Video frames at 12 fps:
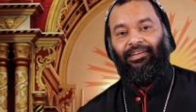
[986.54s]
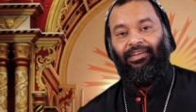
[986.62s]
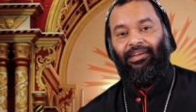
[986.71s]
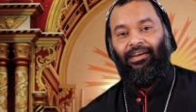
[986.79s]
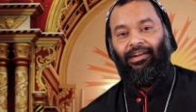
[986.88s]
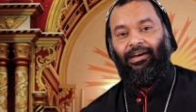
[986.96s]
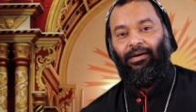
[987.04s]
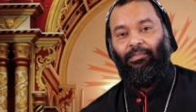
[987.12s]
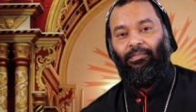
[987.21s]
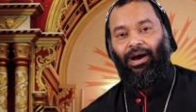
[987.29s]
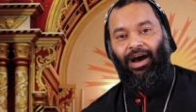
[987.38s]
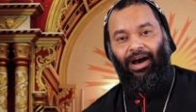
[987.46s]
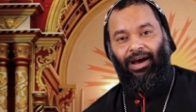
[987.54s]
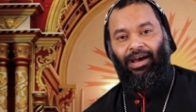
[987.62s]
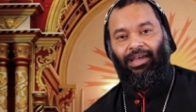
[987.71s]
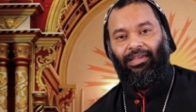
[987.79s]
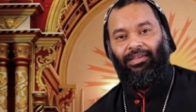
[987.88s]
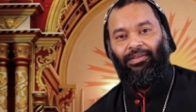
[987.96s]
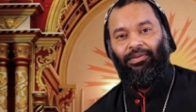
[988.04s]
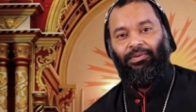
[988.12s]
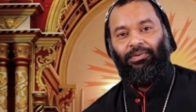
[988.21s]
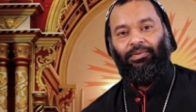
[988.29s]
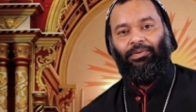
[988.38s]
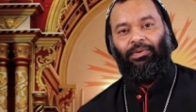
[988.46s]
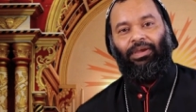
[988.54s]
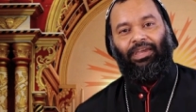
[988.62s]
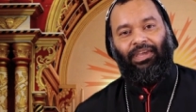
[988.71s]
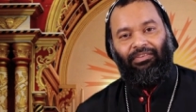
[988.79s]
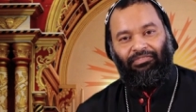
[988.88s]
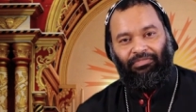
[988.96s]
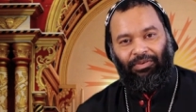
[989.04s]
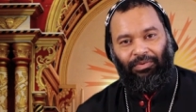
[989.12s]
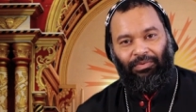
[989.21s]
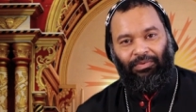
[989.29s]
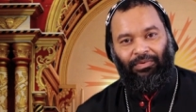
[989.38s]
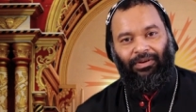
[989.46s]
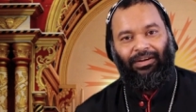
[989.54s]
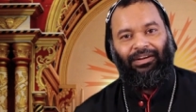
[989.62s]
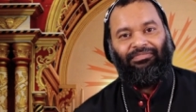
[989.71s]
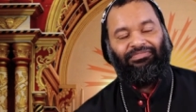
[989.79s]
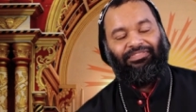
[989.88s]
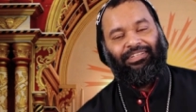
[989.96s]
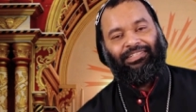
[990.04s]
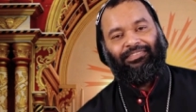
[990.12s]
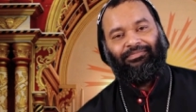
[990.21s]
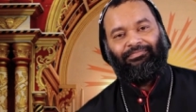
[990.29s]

Here am I to give you comfort.